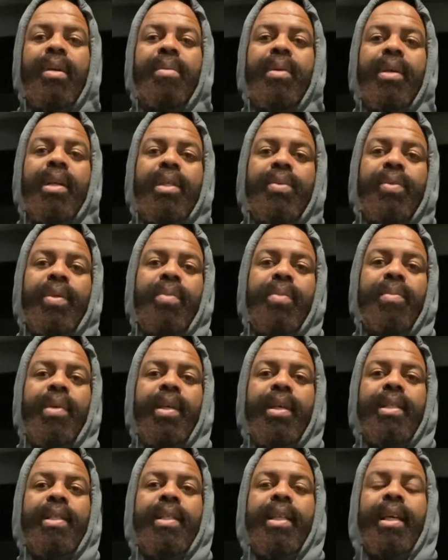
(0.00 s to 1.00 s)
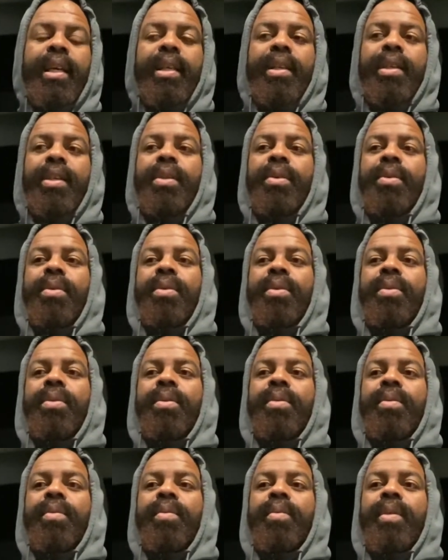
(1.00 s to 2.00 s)
Because when you meditate,
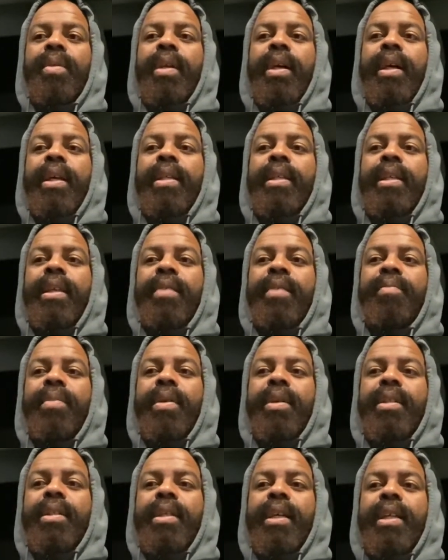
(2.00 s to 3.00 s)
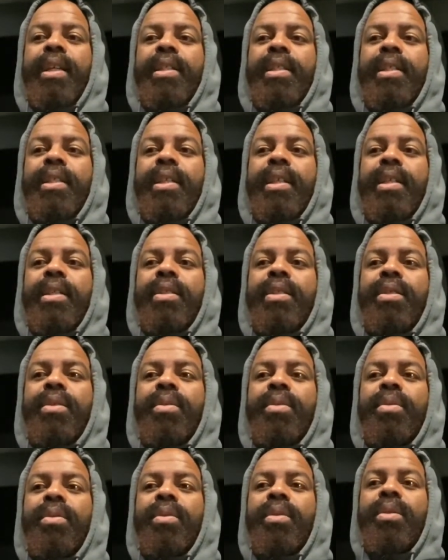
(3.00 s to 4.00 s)
the idea of meditation is
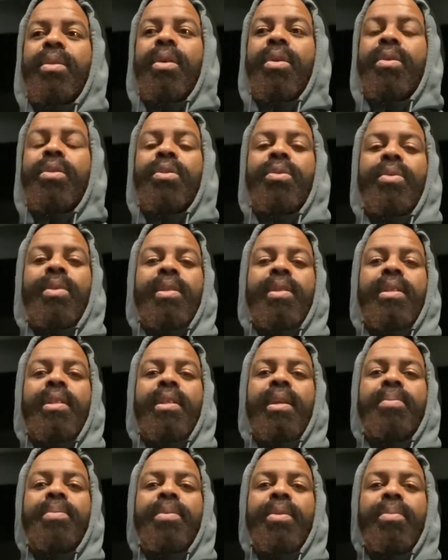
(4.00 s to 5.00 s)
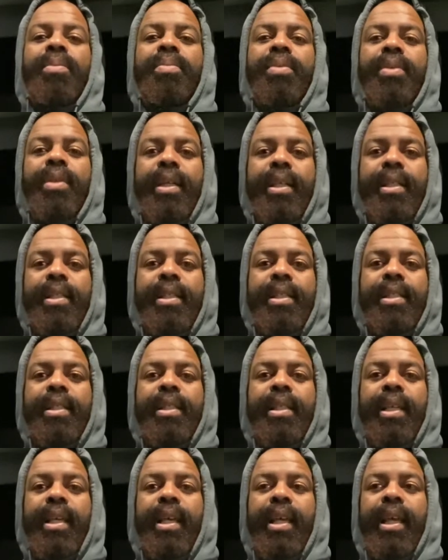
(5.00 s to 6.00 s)
to go to a subtle place
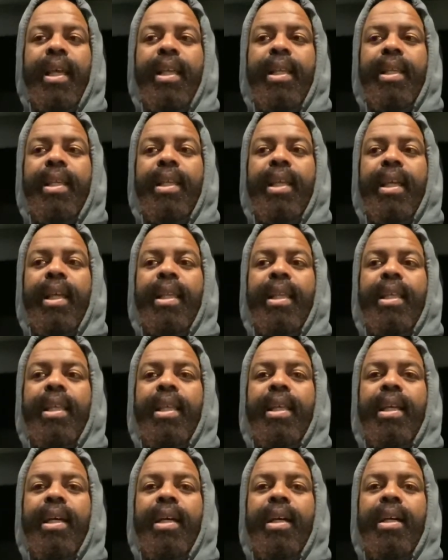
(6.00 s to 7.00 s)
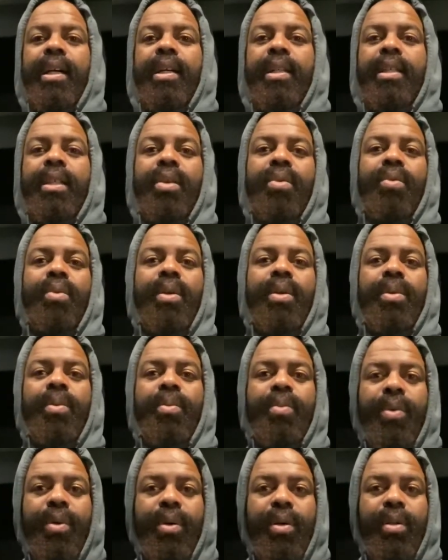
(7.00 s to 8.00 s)
in the
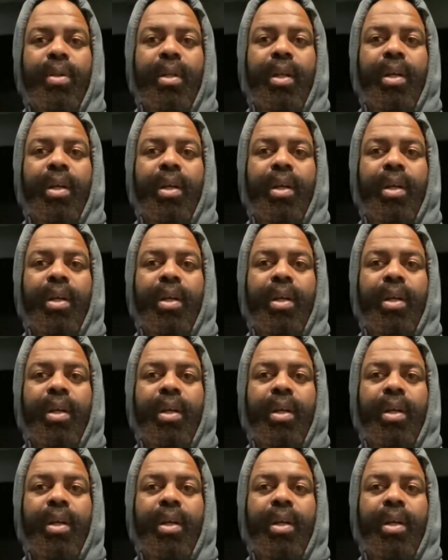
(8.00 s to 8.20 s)
quantum world